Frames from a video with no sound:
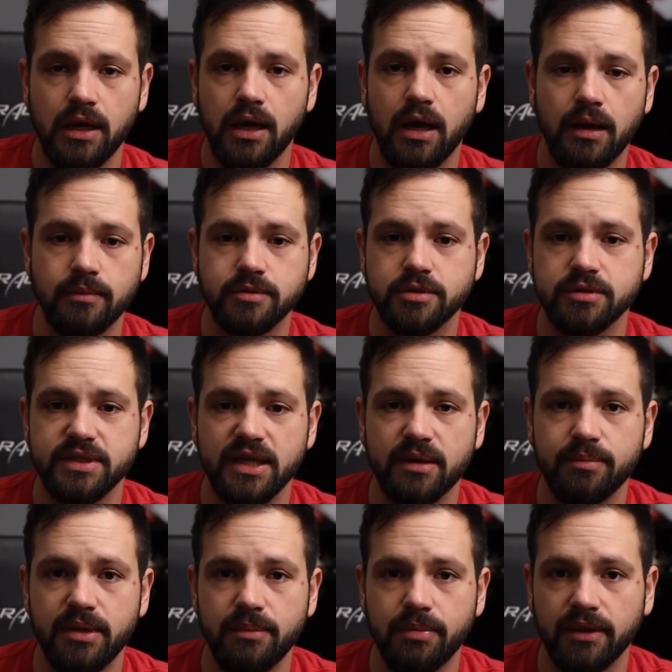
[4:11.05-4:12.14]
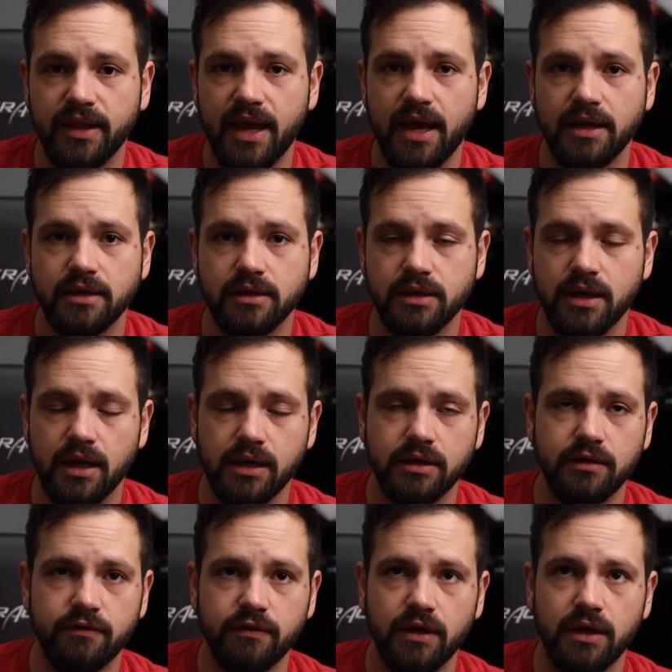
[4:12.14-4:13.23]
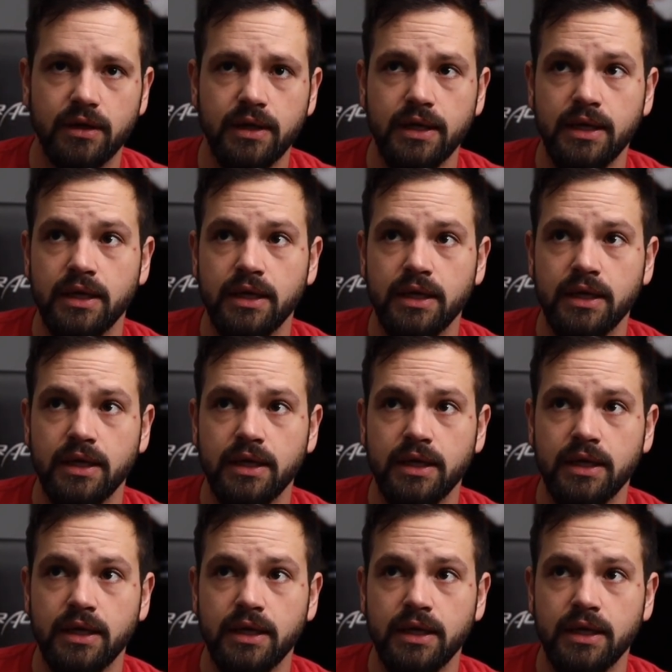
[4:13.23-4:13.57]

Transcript: Um, so take a peep at that, kind of uh,